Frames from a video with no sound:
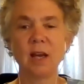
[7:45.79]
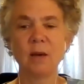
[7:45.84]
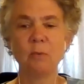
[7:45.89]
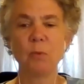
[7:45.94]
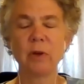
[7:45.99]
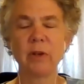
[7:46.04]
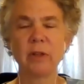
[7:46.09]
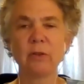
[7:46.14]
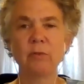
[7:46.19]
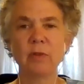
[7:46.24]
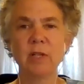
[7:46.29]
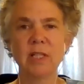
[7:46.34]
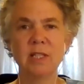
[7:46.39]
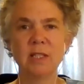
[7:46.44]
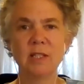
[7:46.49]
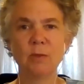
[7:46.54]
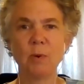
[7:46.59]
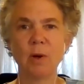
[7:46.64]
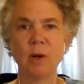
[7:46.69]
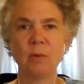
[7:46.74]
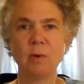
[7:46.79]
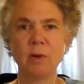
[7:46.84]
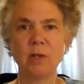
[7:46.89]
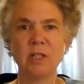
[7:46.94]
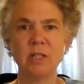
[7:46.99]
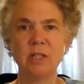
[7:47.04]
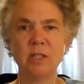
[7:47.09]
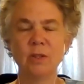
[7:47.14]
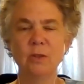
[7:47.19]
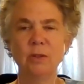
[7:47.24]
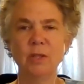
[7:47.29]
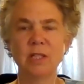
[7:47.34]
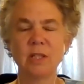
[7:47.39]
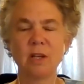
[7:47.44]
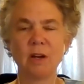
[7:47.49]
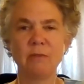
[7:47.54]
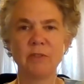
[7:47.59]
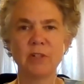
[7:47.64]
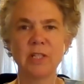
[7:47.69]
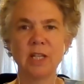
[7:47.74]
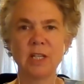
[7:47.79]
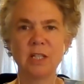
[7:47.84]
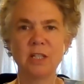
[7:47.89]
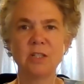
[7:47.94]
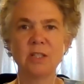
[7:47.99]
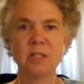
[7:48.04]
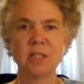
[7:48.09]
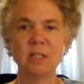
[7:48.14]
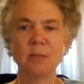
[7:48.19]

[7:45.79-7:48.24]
one of the reasons why I wanted to do these conversations,